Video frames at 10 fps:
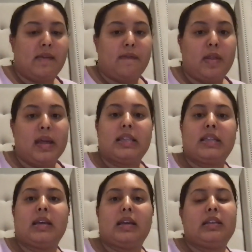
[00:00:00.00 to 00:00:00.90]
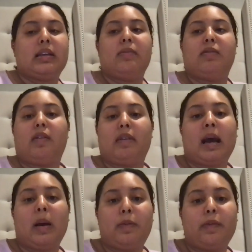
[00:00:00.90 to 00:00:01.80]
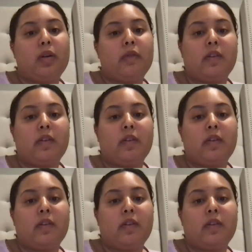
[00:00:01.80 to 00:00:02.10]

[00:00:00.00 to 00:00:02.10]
I feel like it's going to be really helpful